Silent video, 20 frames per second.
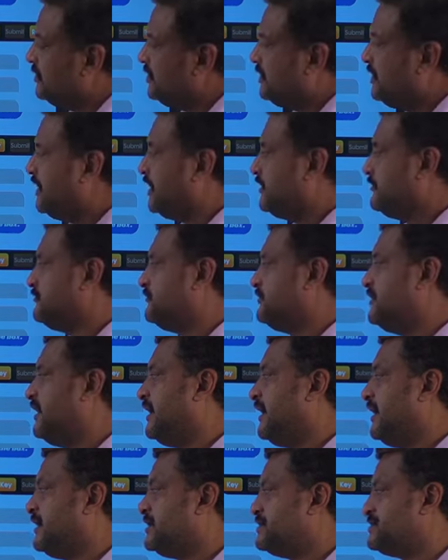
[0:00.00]
F
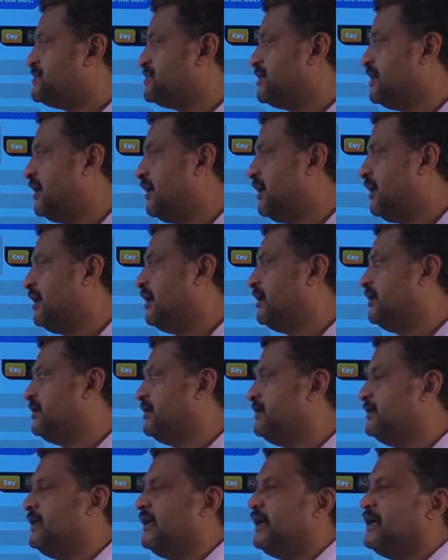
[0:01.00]
dash
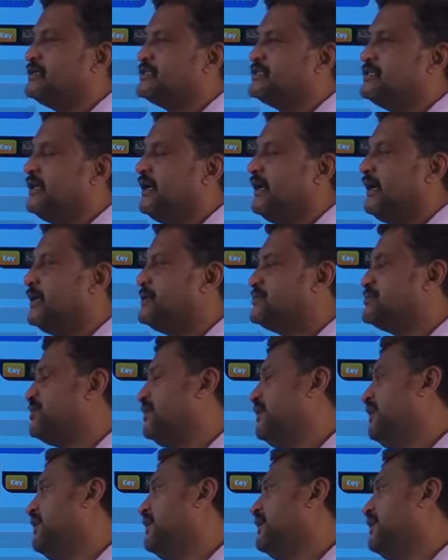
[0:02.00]
R dash
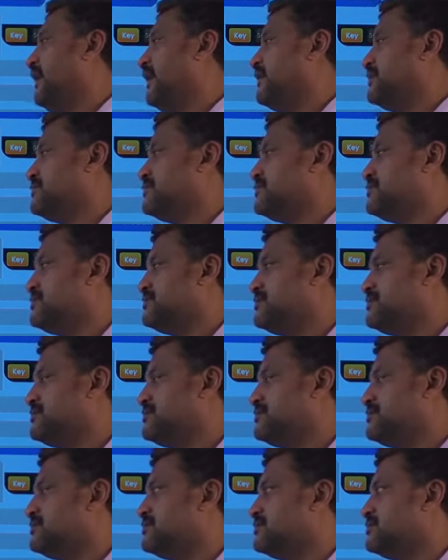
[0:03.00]
dash E
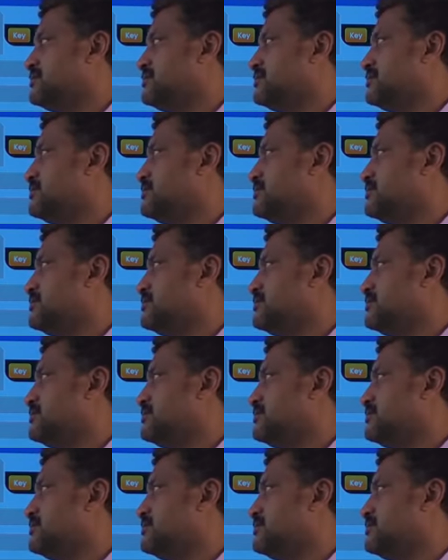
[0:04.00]
dash.